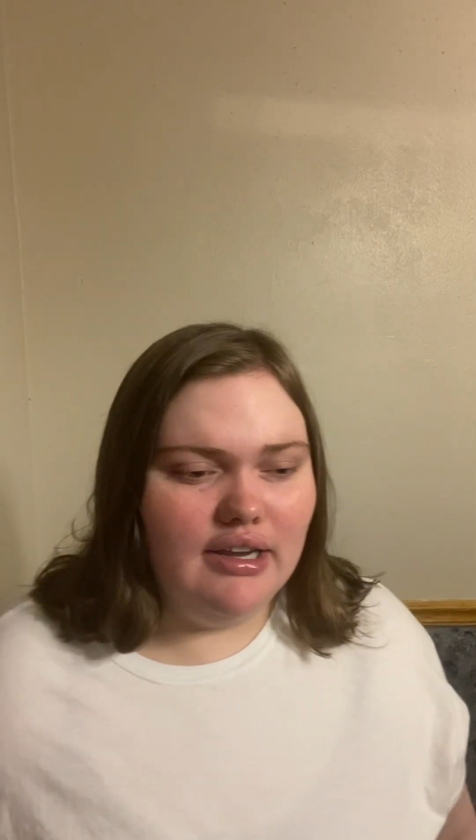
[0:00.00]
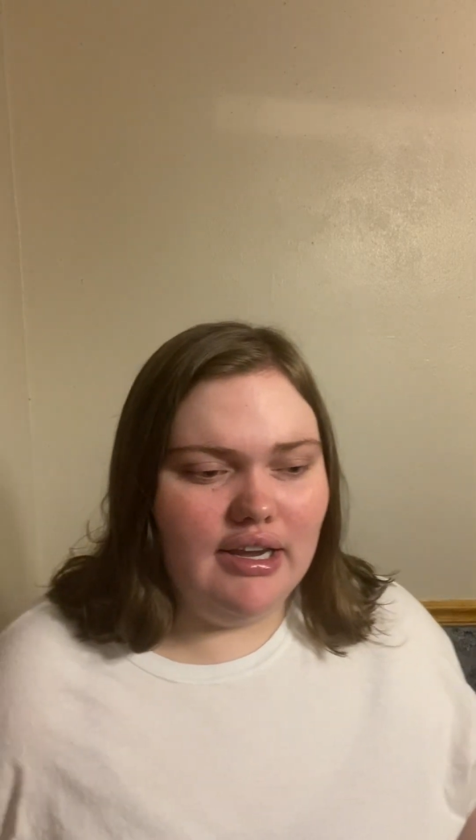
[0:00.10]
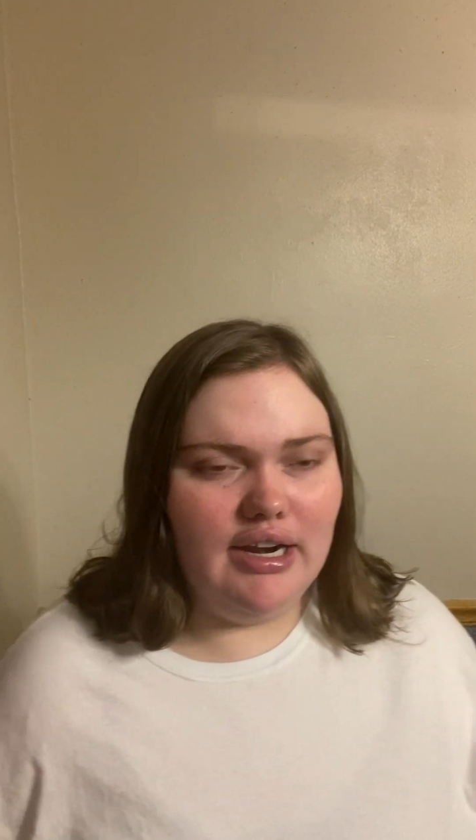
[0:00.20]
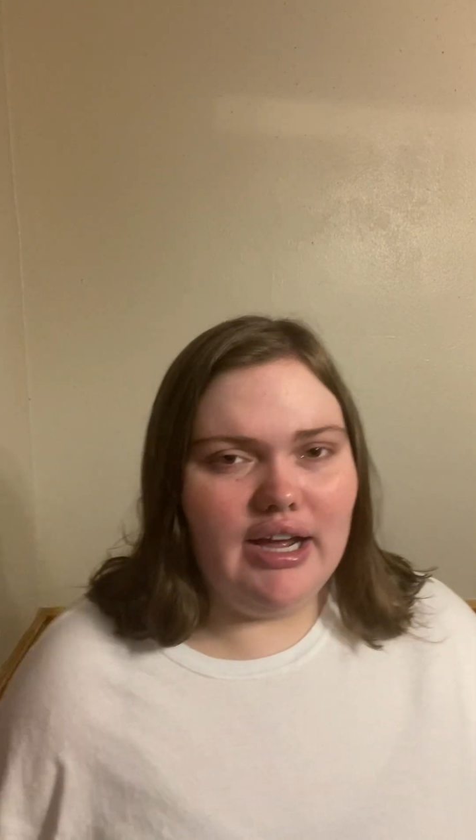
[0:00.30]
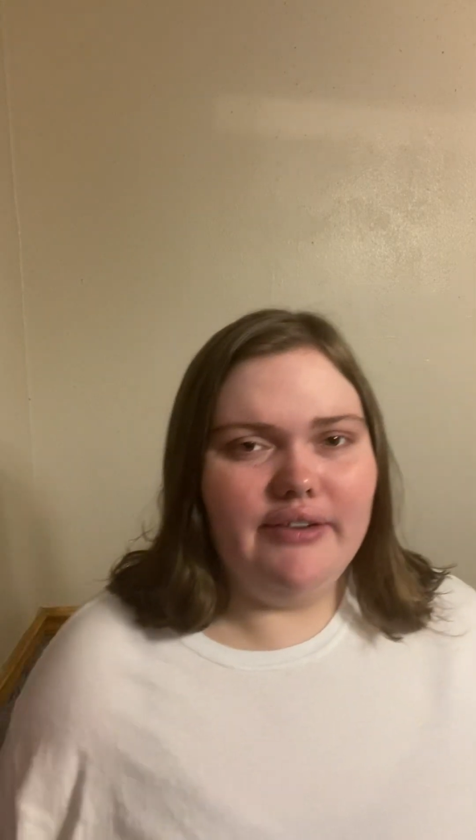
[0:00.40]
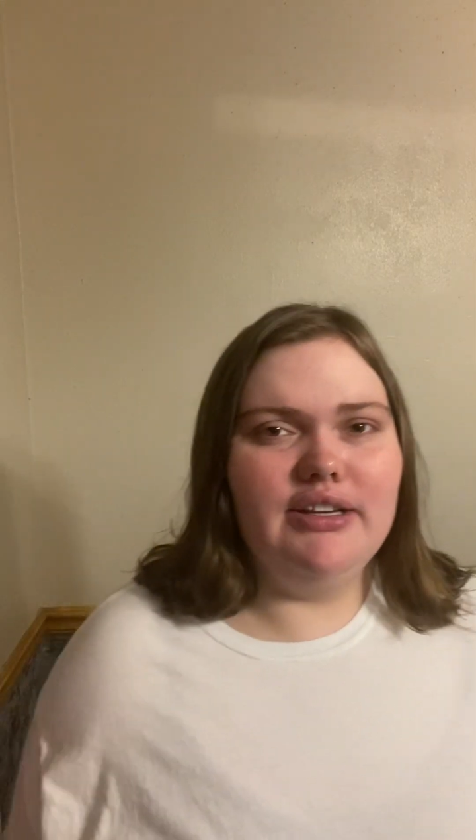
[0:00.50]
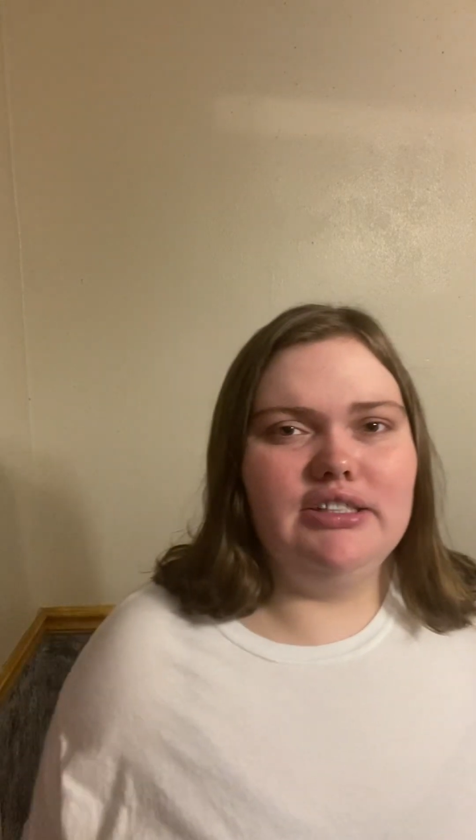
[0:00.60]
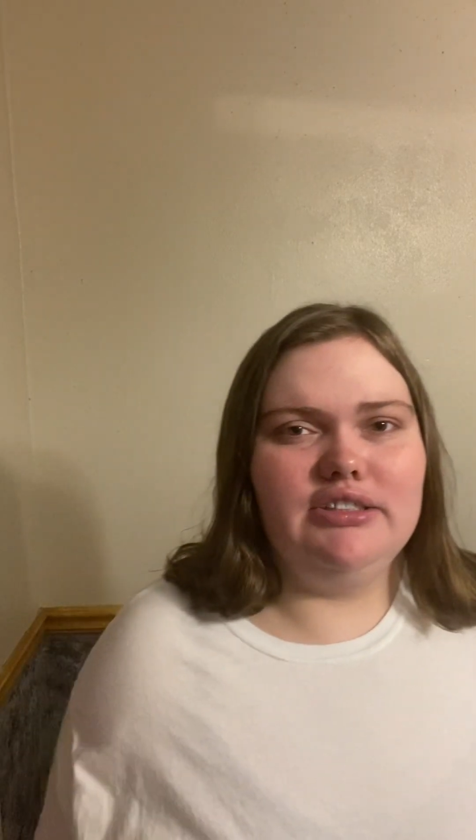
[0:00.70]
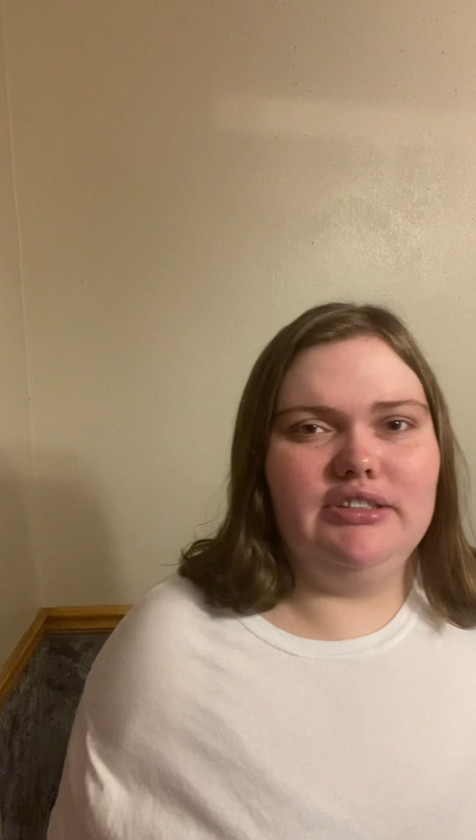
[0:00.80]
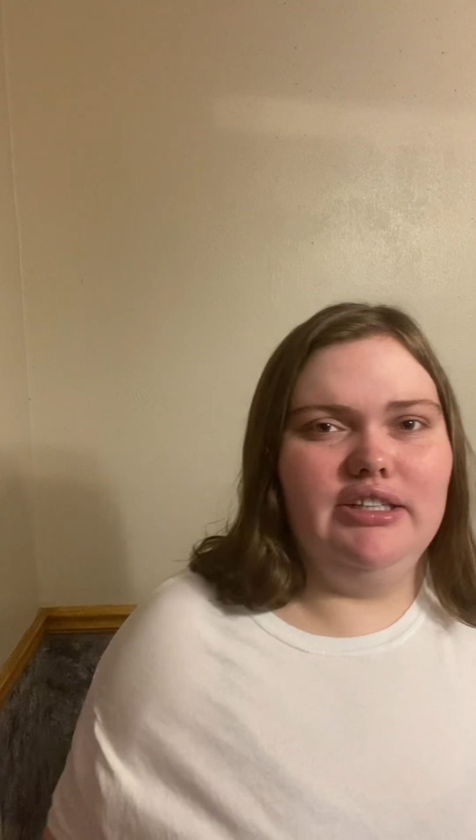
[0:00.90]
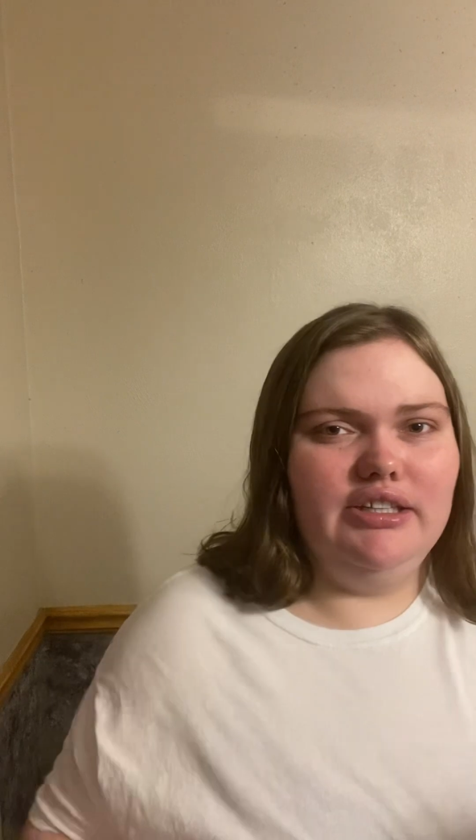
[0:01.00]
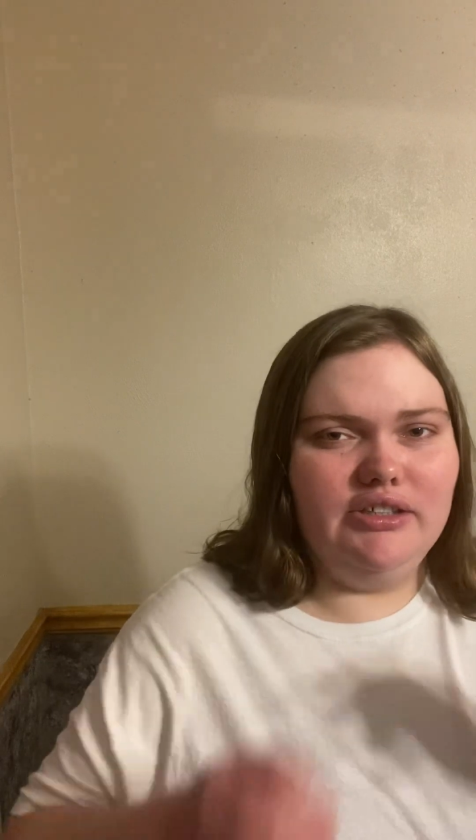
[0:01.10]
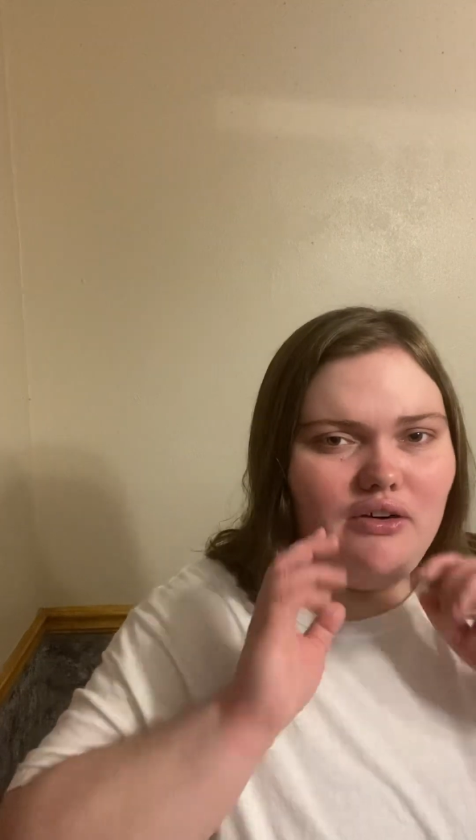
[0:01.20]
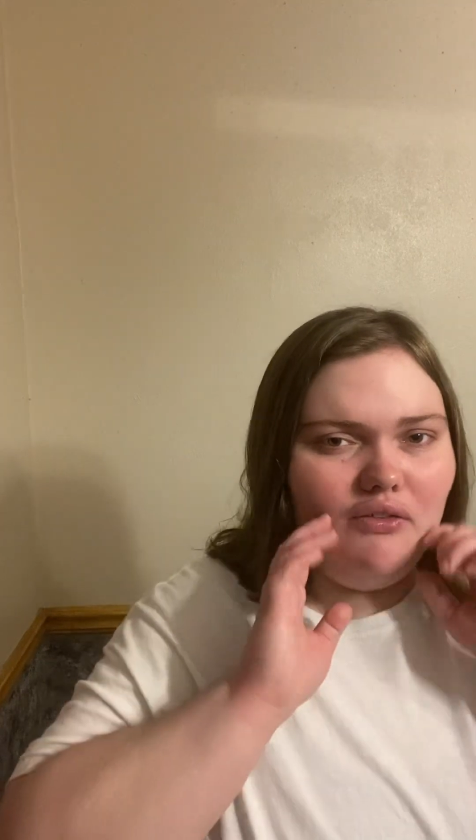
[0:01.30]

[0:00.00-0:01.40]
And obviously, you know,